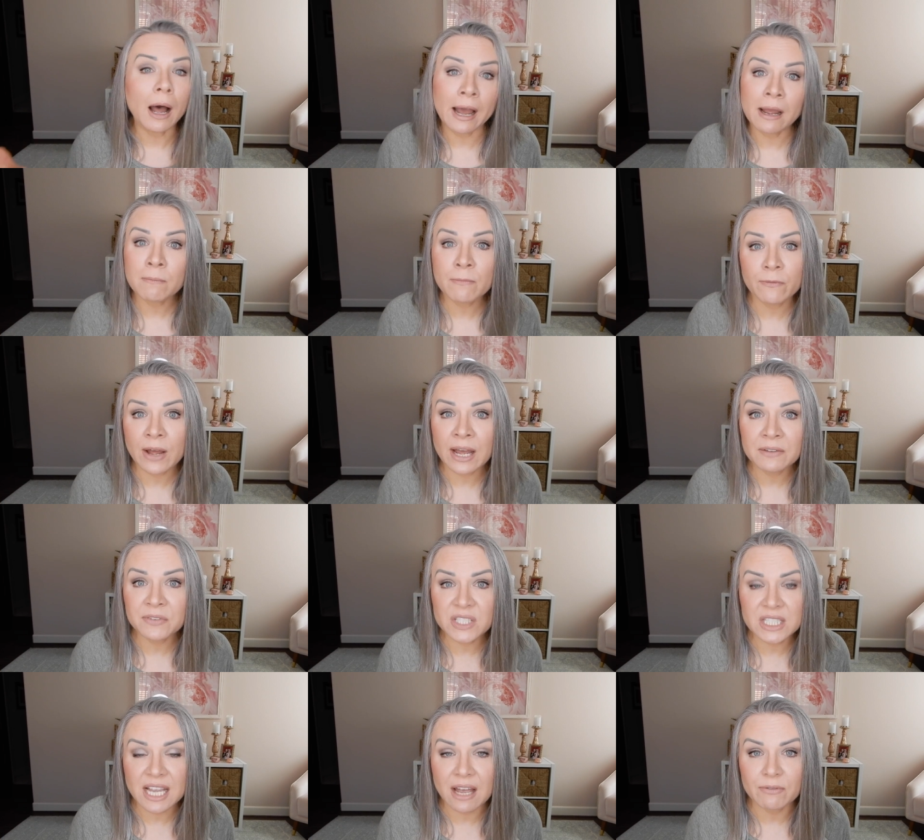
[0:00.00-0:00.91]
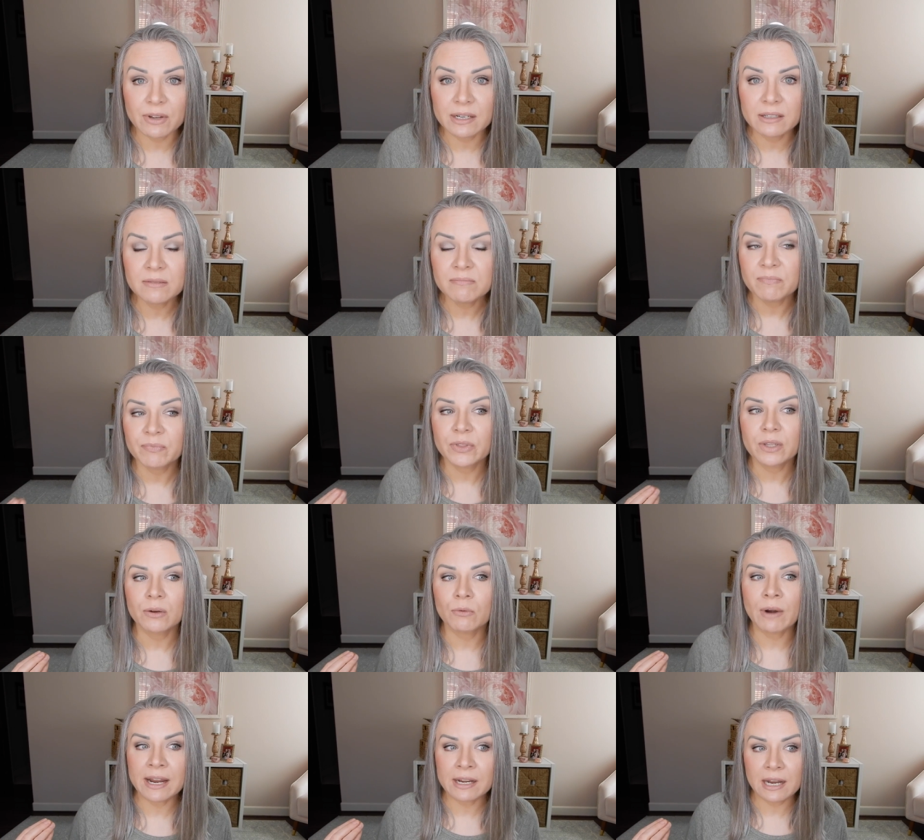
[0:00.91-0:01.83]
I'm 5'7".
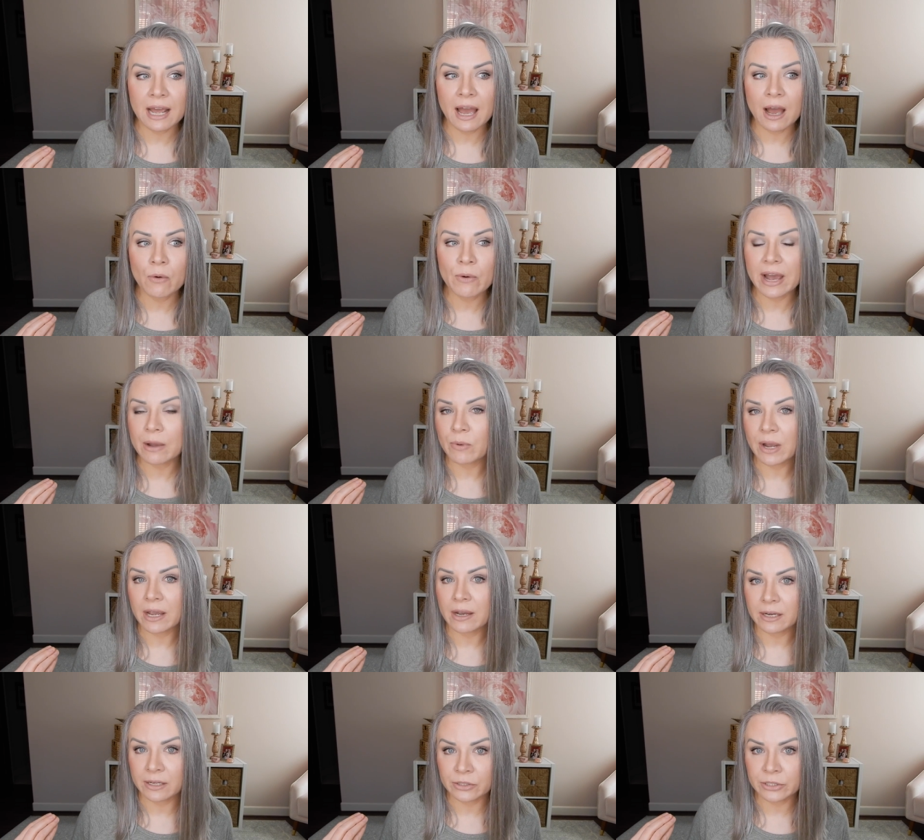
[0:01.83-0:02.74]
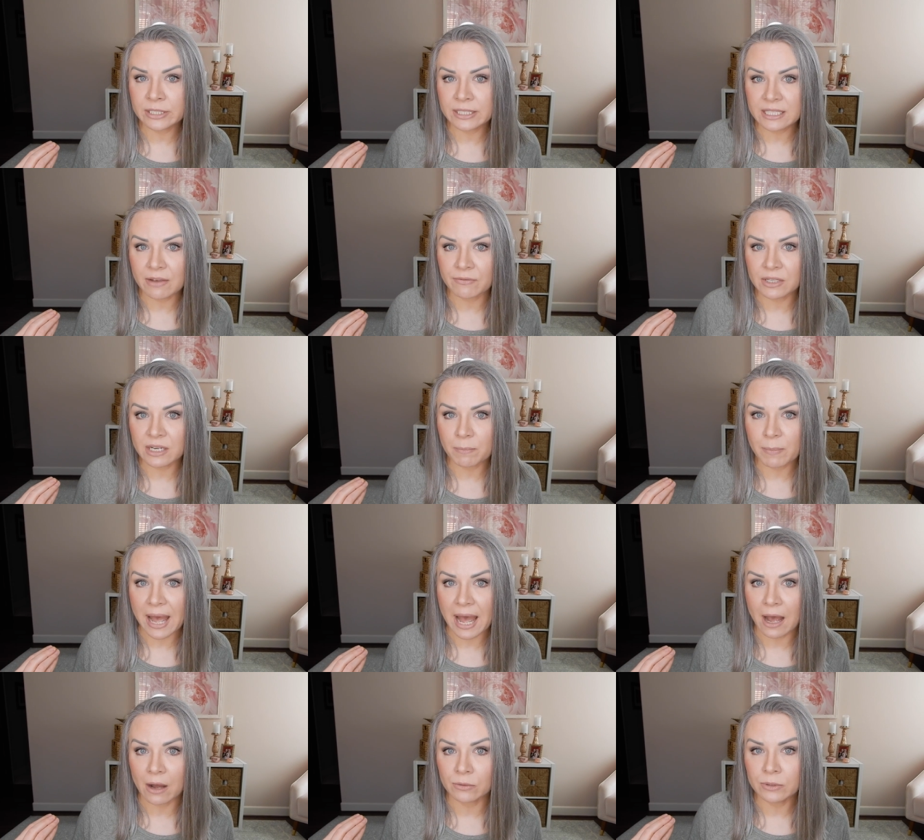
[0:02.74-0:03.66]
Right now I weigh 170
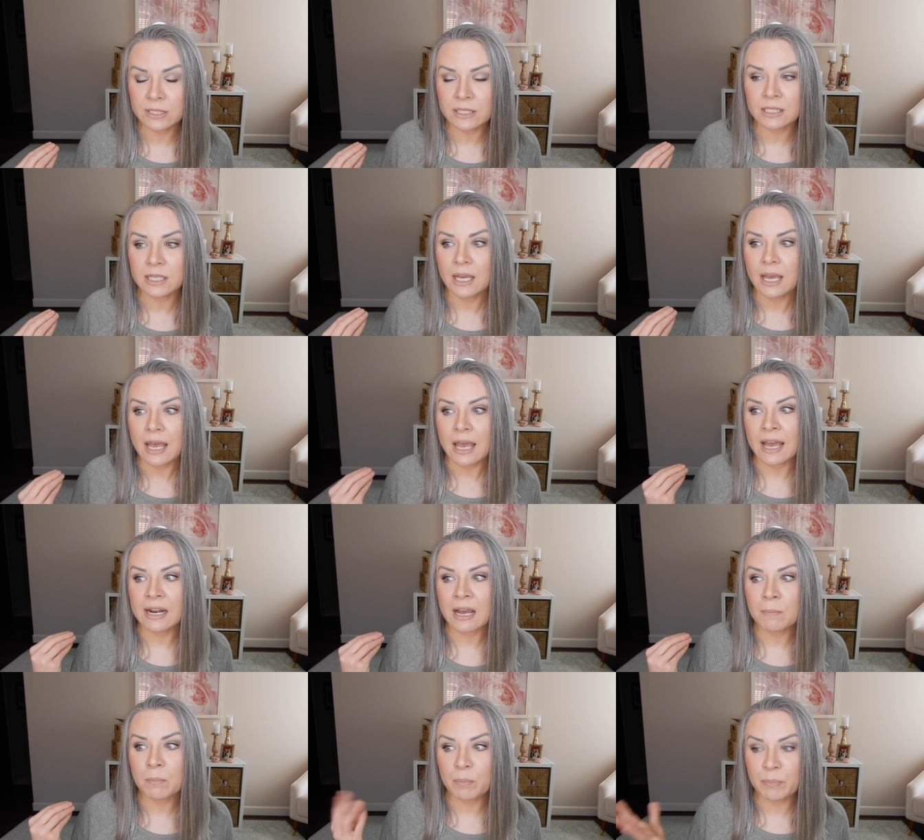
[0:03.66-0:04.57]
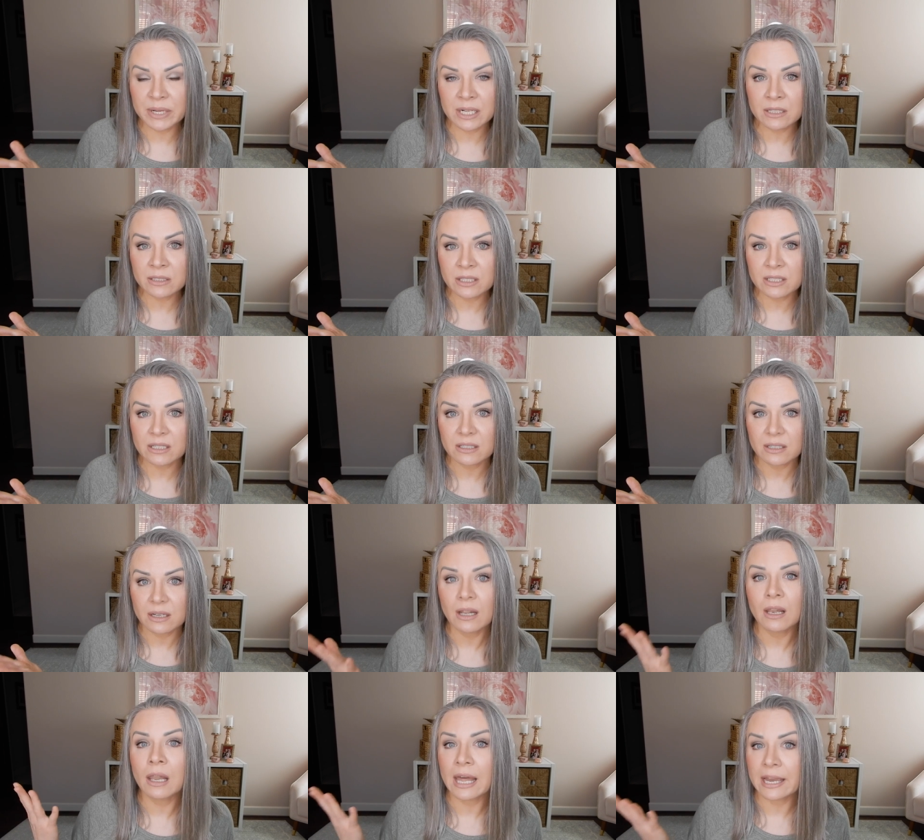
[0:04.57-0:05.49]
pounds and I'm
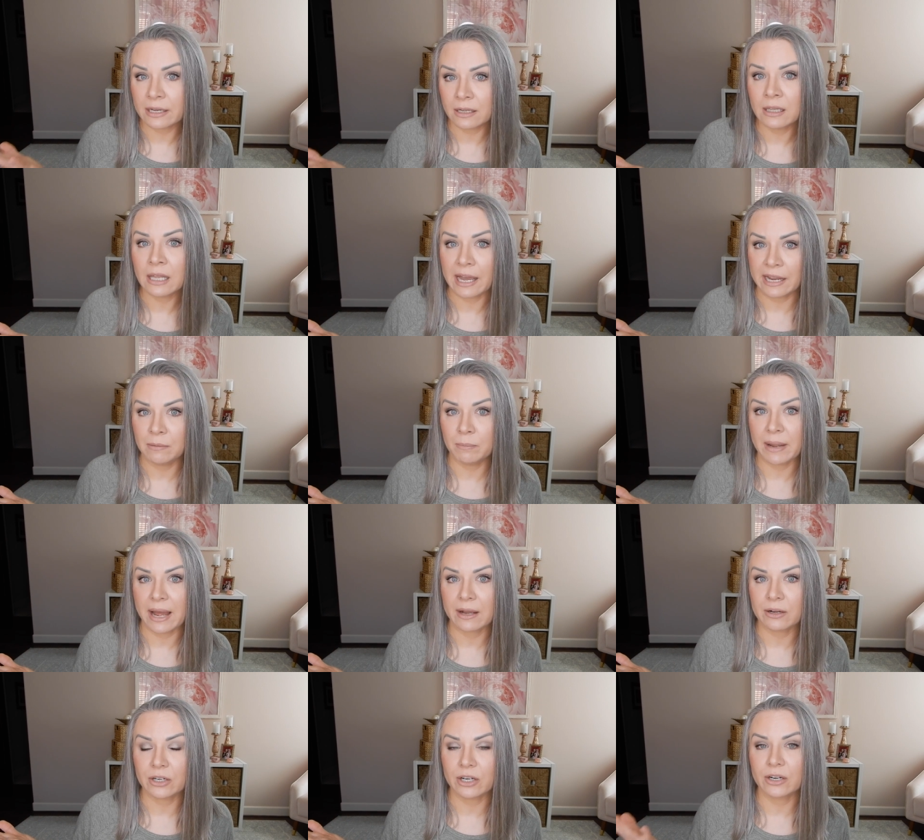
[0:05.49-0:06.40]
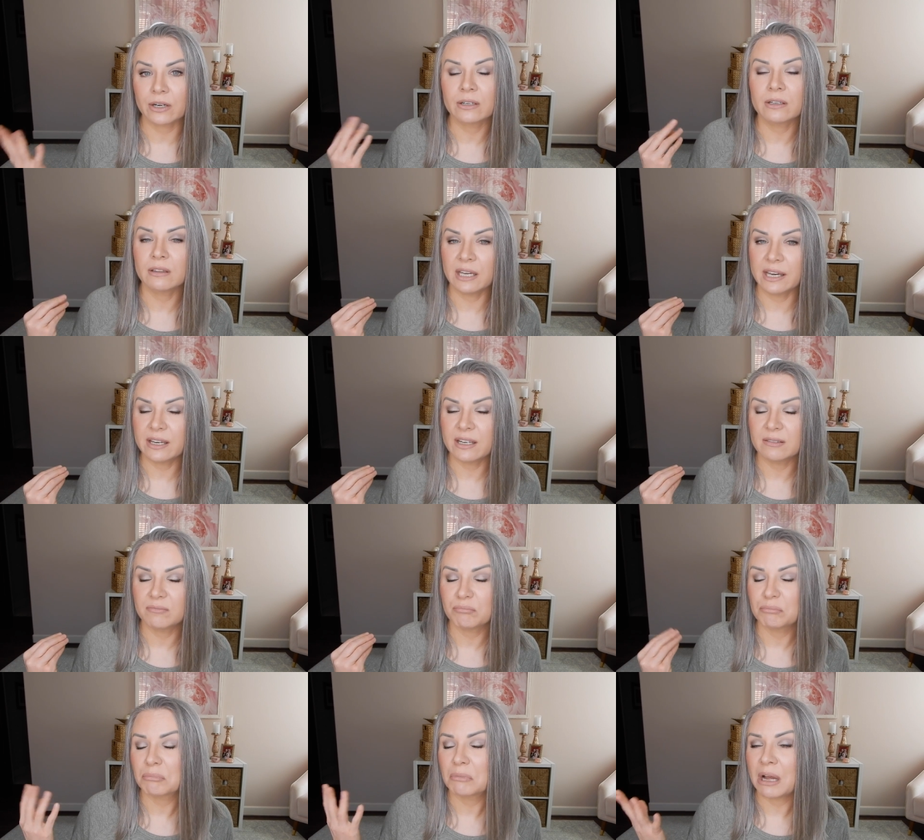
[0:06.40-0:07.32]
built like a linebacker. Like
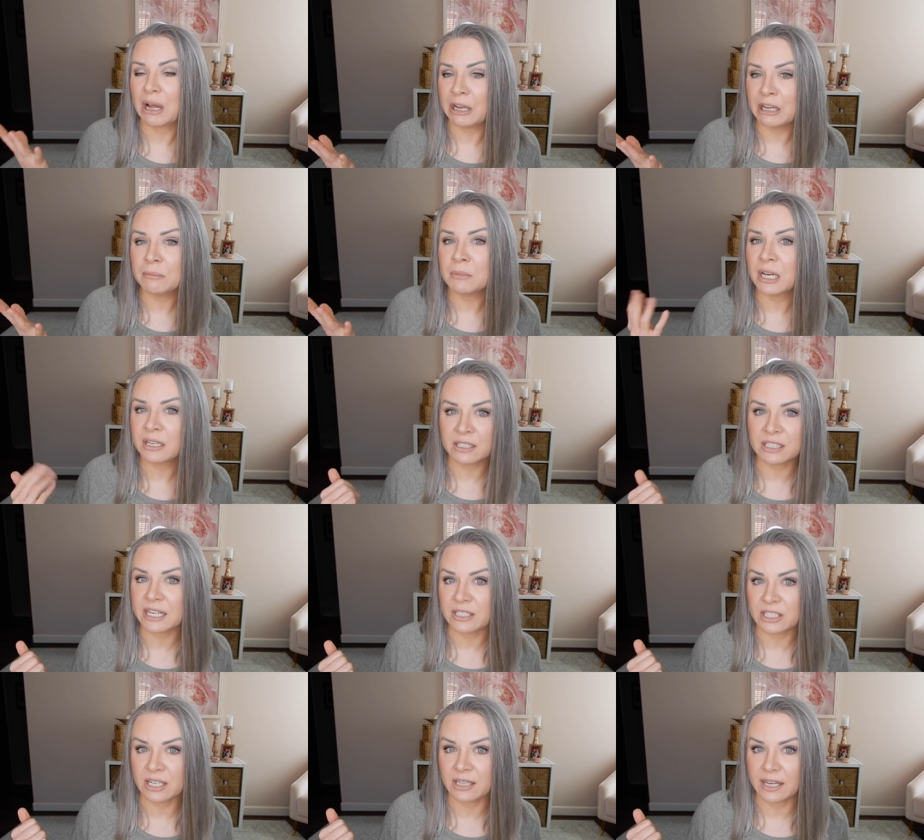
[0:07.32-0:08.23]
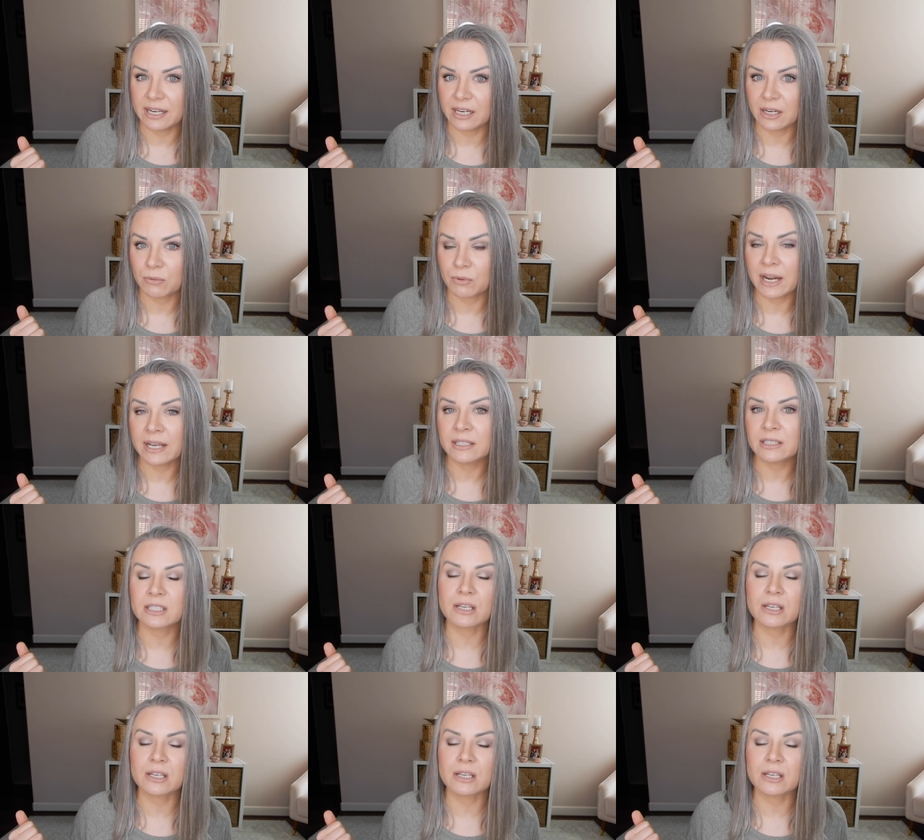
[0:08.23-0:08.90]
I am not a dainty lady, right?